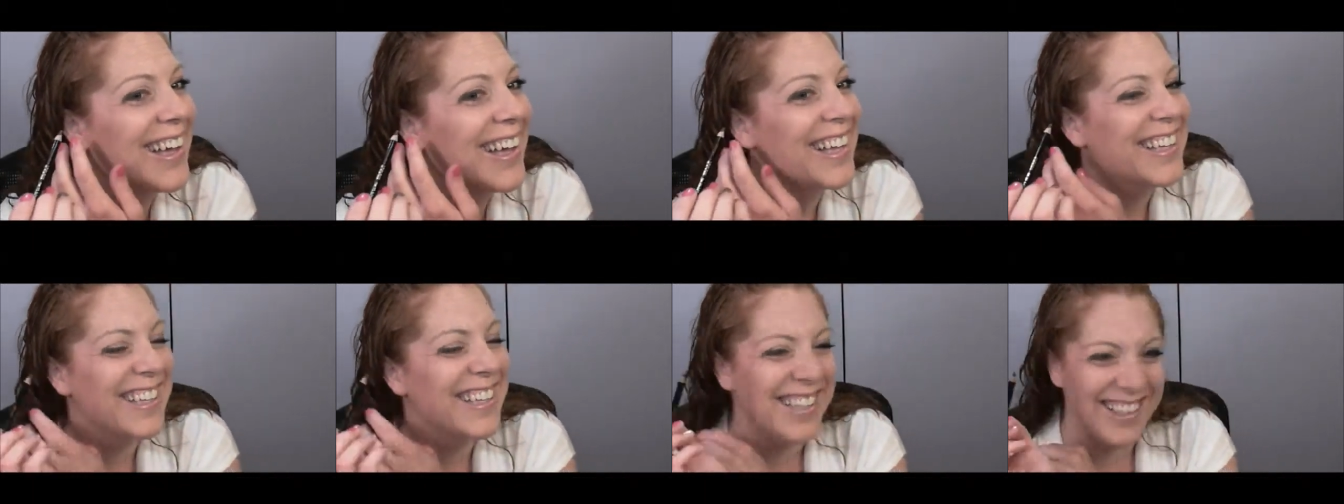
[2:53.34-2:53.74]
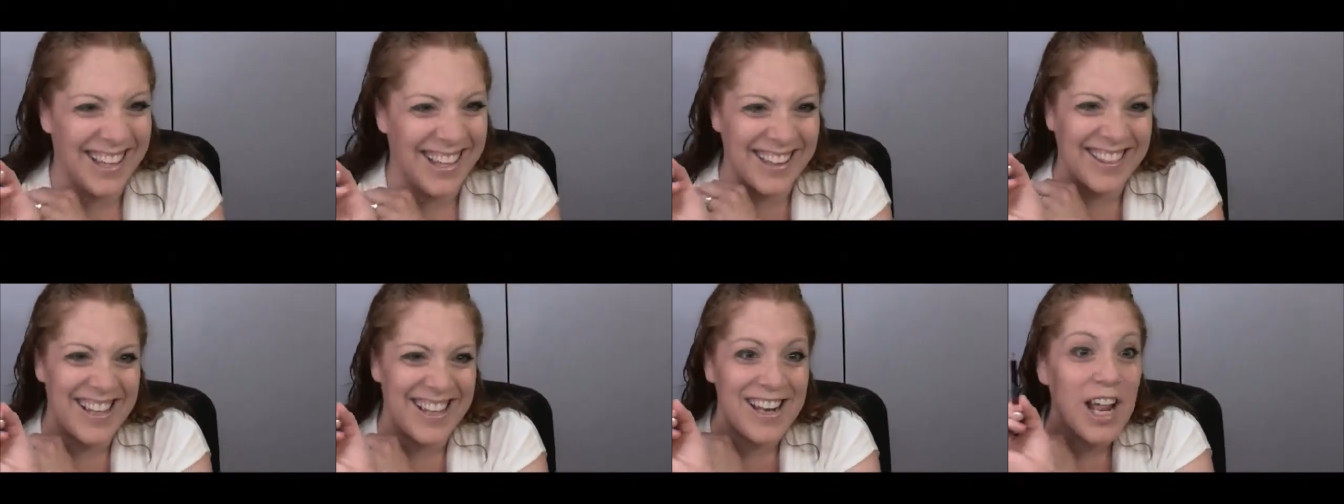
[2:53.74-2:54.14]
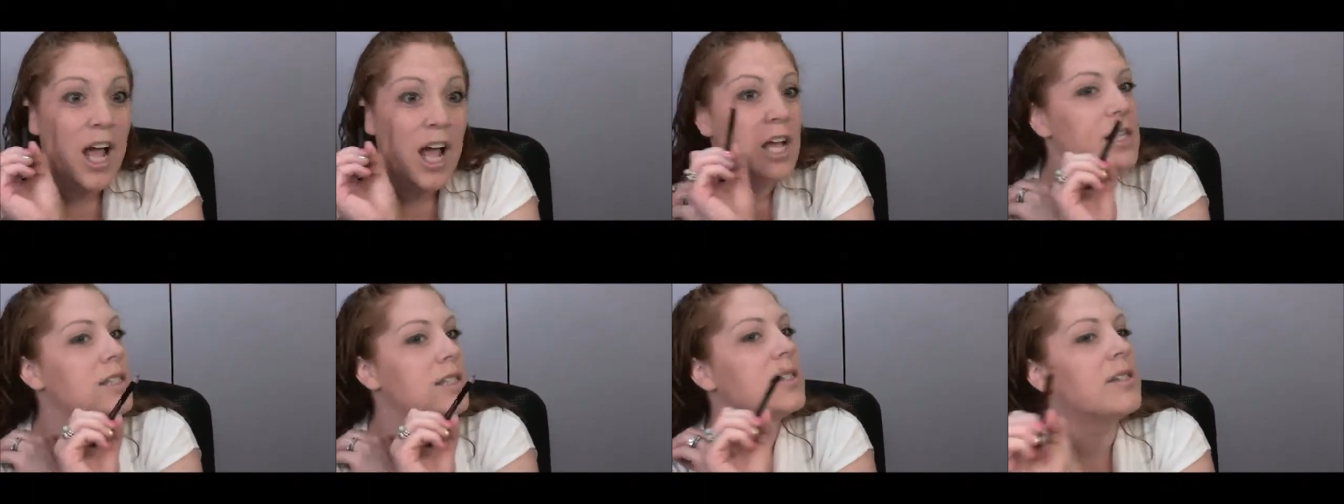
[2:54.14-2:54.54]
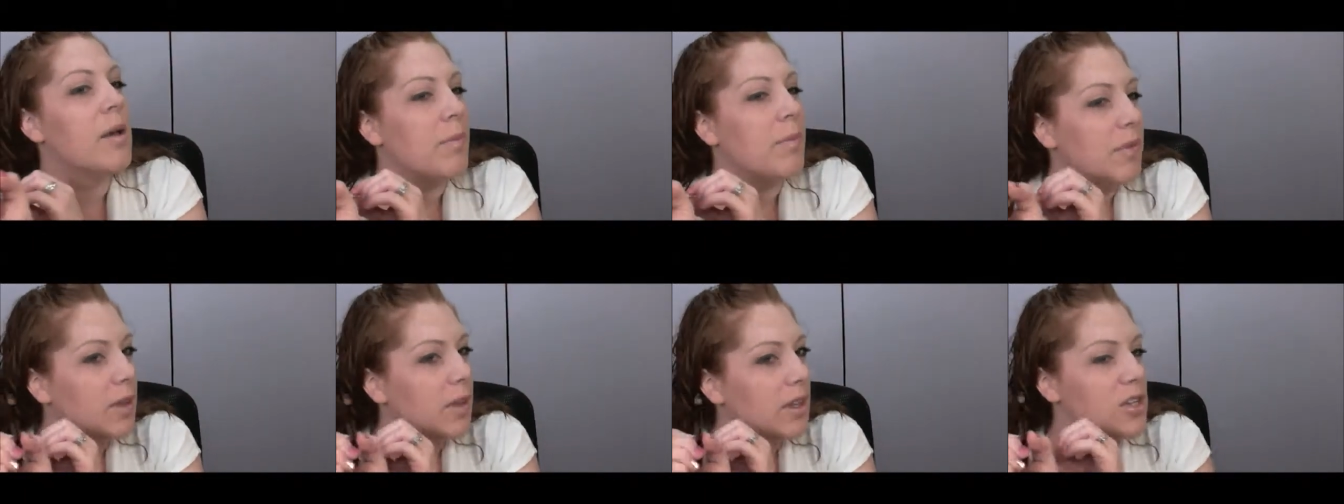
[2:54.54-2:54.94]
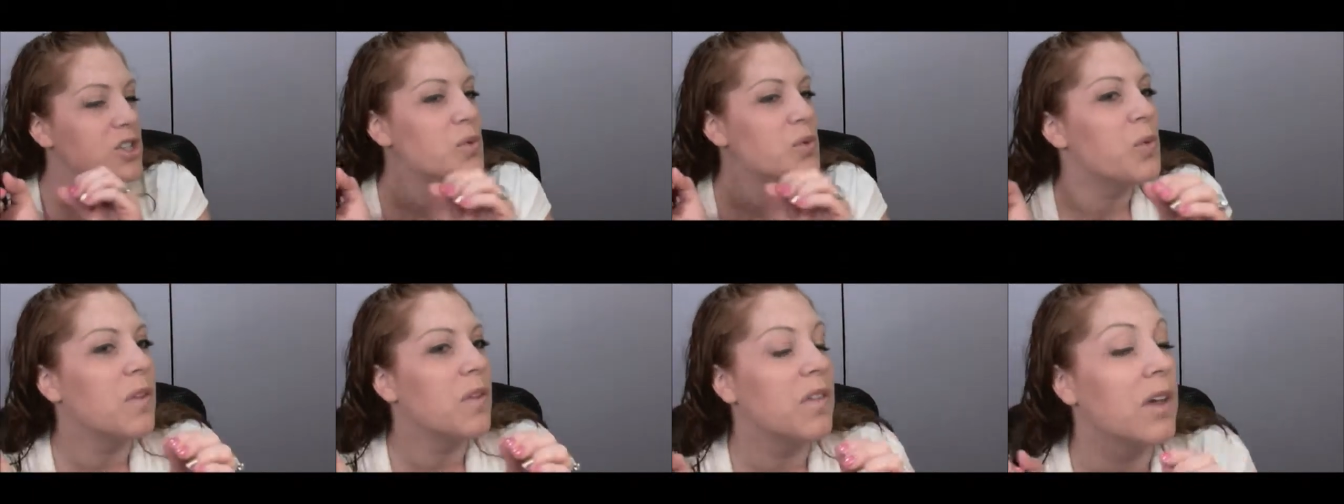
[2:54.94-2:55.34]
you get that. Something. Just
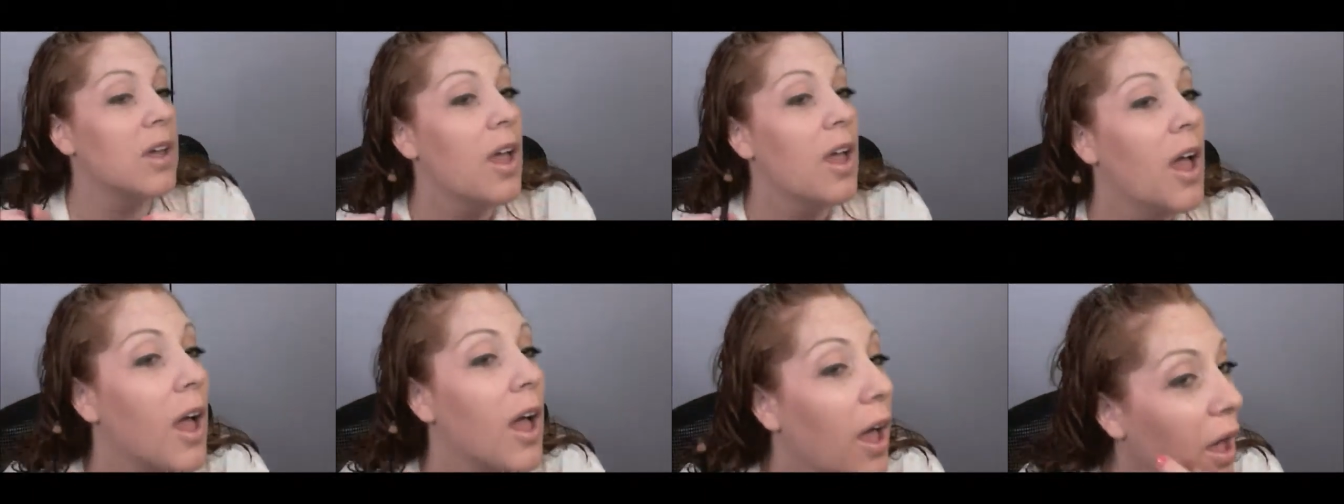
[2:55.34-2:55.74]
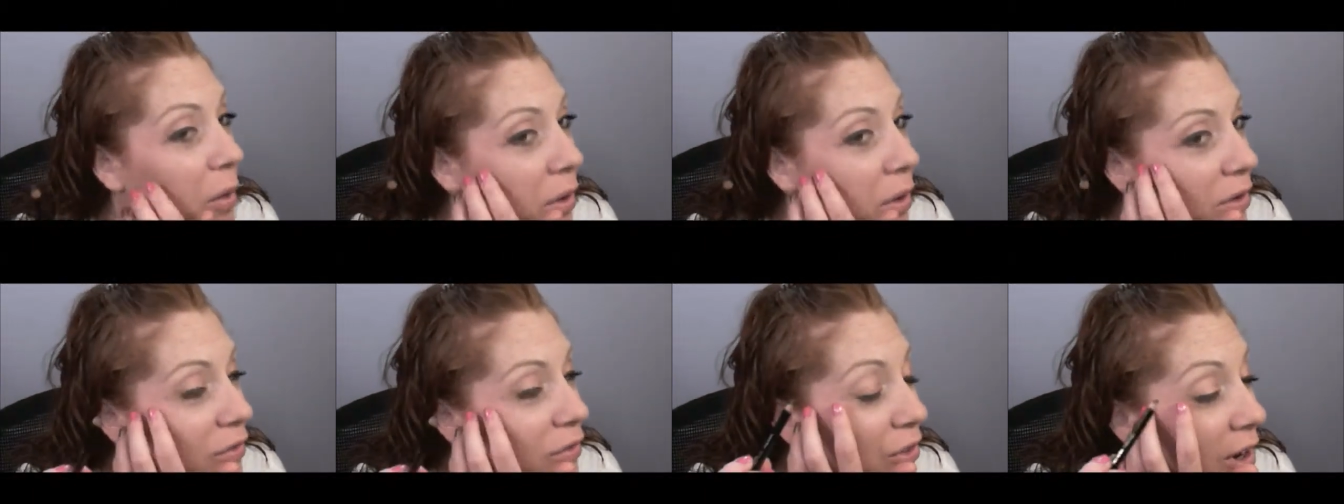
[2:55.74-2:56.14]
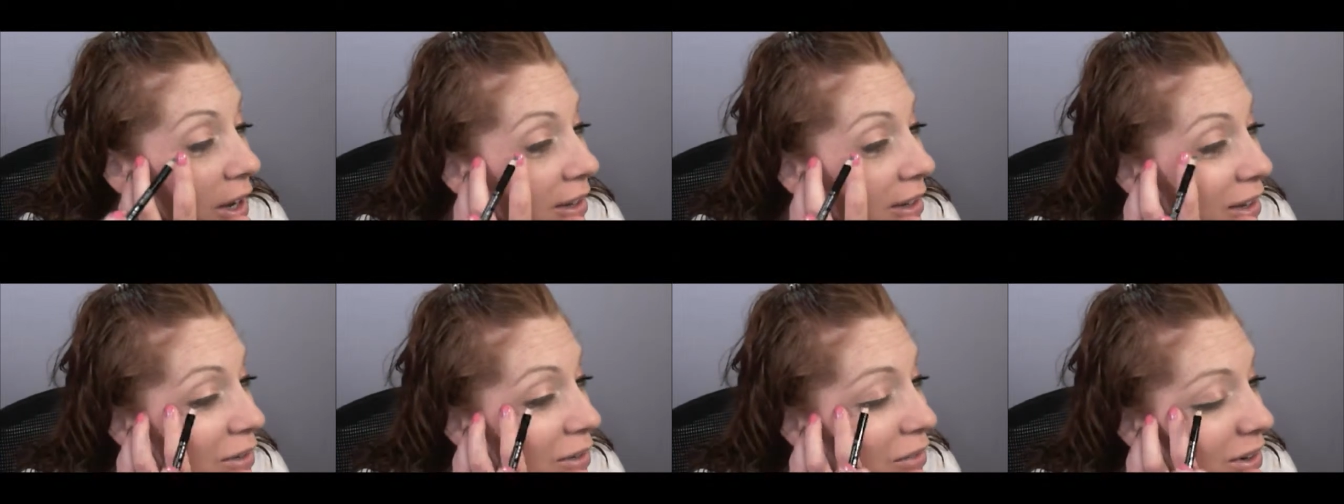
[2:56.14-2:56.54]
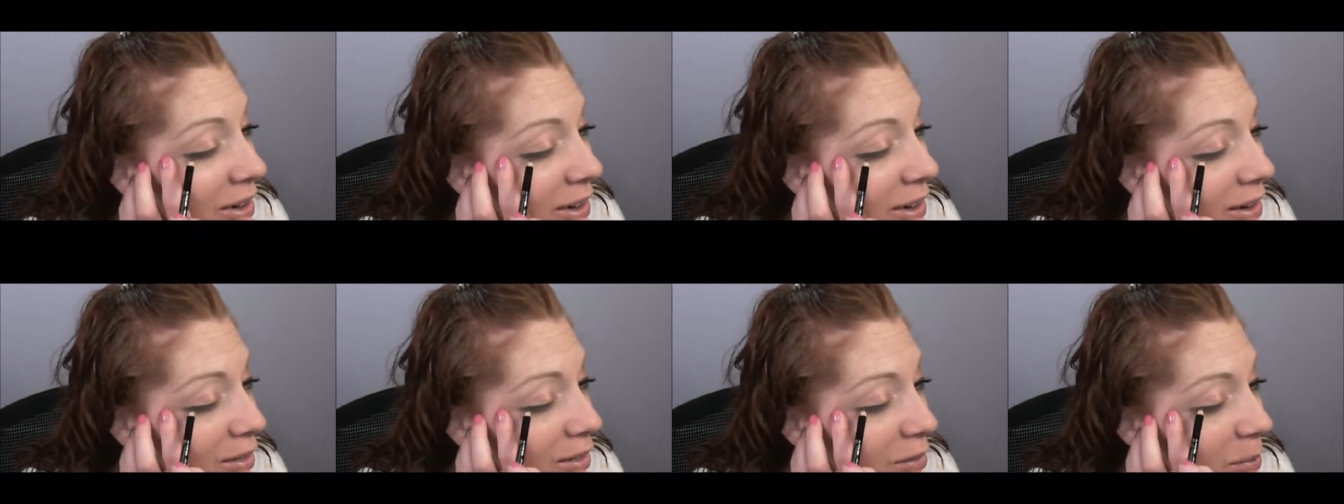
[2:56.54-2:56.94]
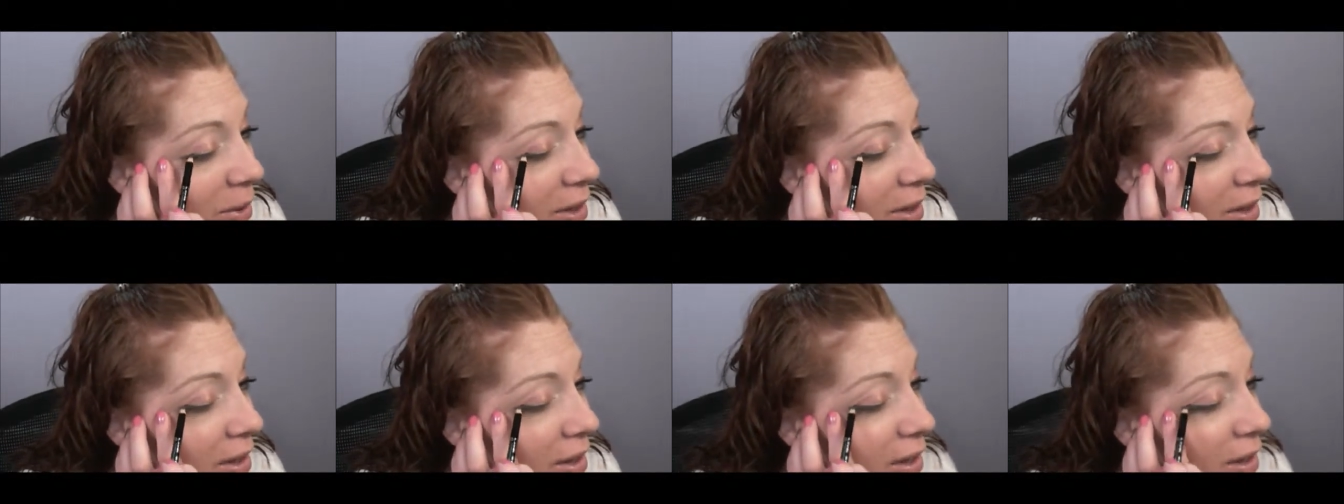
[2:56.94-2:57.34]
one thing. However, I did run out of my
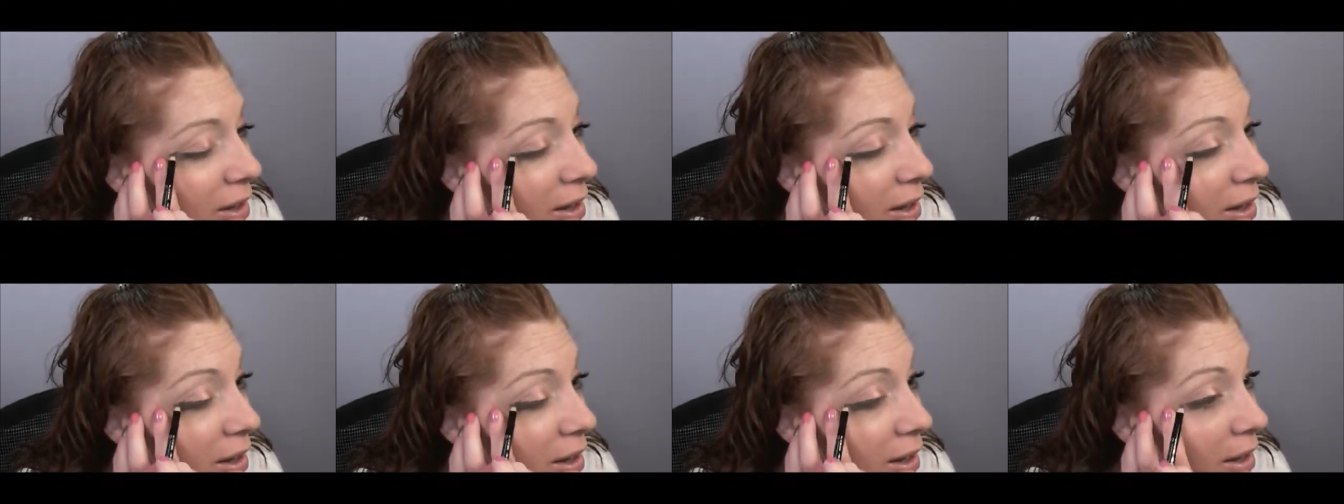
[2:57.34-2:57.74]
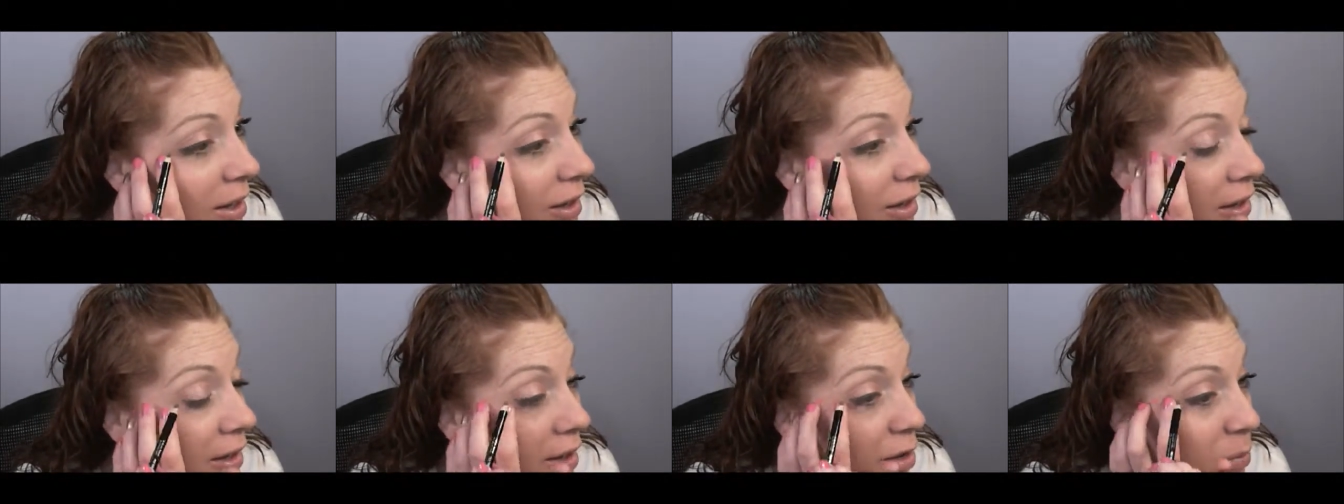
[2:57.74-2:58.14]
uh, nail